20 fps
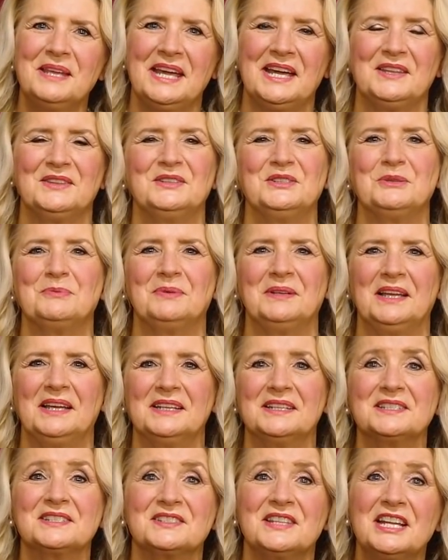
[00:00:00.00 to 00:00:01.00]
Cathy
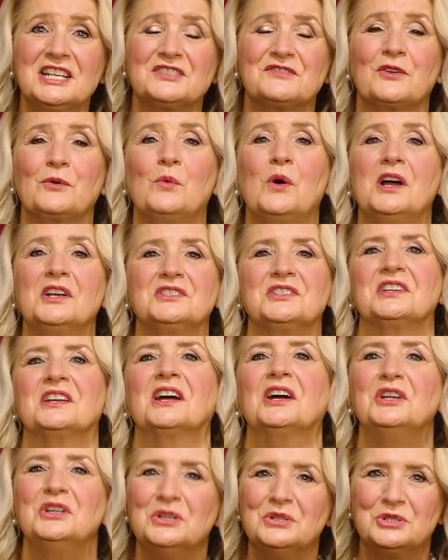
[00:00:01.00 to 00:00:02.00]
Duplantis. Thanks for watching
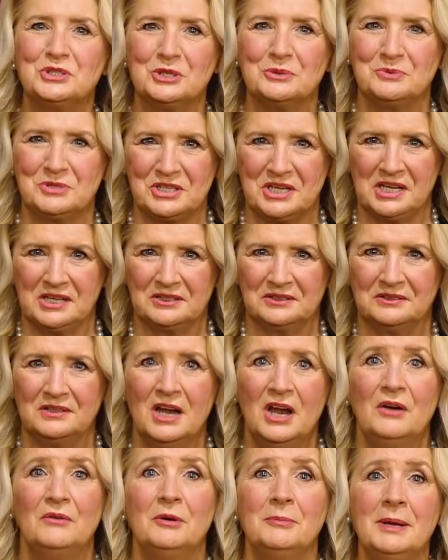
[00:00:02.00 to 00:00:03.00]
our YouTube channel.
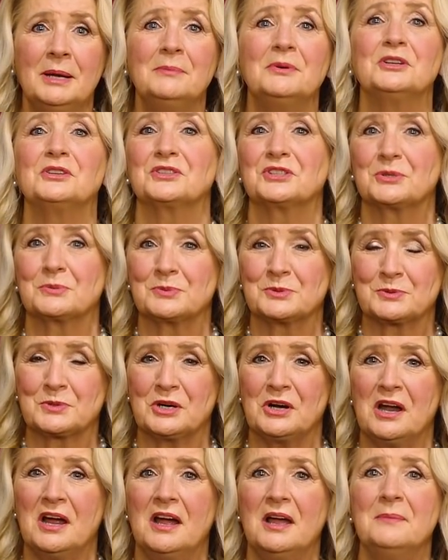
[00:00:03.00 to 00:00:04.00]
Remember to
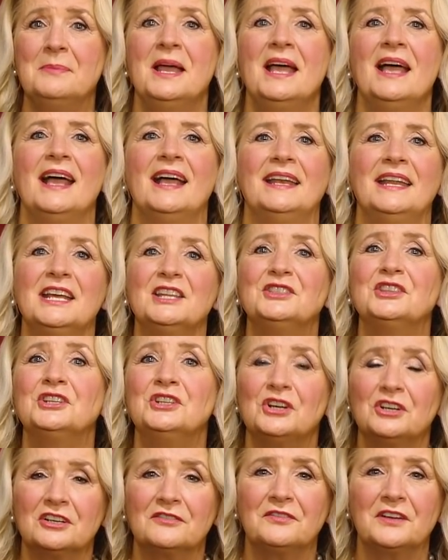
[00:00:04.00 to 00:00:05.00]
subscribe and hit the
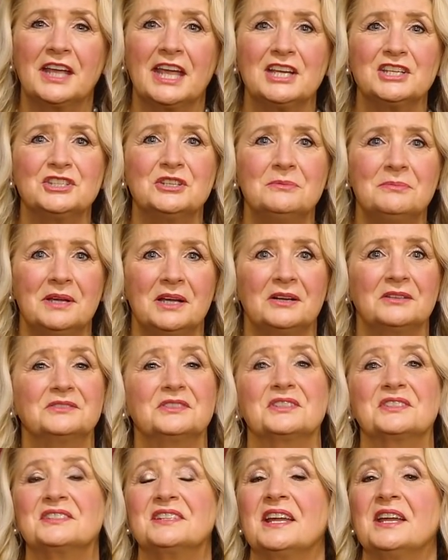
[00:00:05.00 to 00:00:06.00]
notification bell
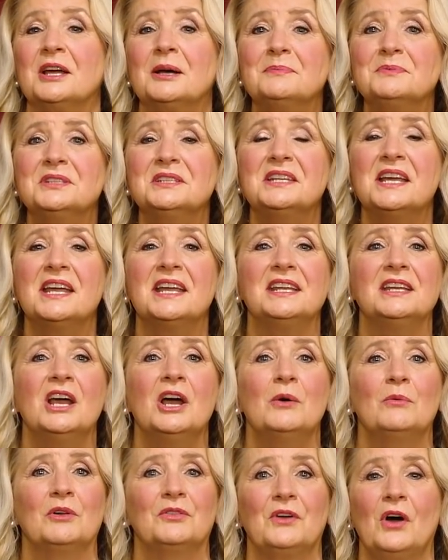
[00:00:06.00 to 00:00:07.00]
to stay up to date
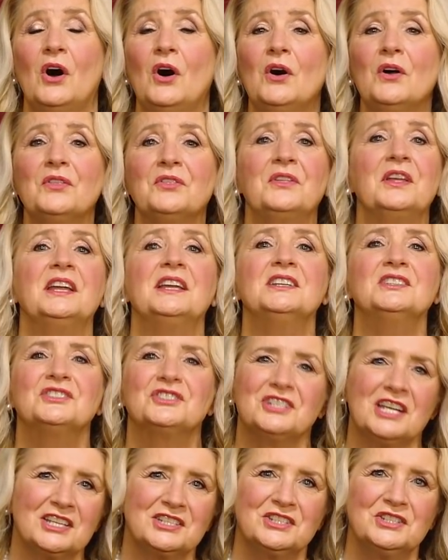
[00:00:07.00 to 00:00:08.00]
with all things
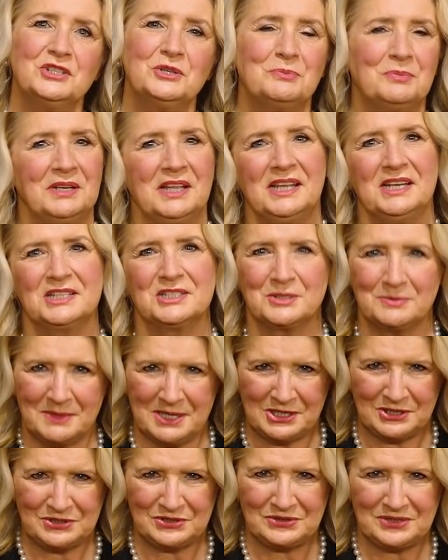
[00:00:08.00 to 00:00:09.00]
Jesse Duplantis
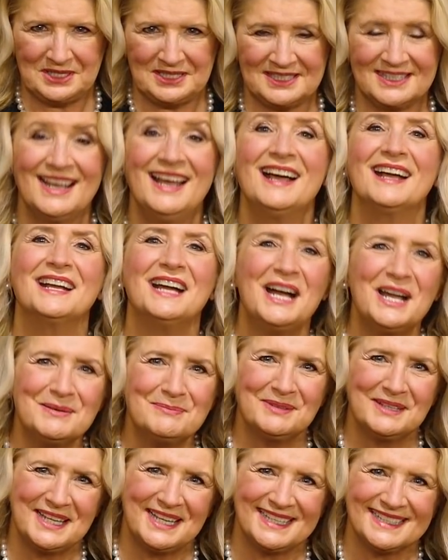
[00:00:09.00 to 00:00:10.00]
Ministries. God
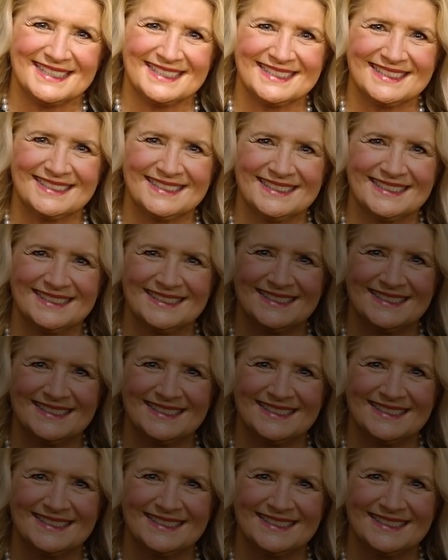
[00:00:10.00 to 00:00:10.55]
bless.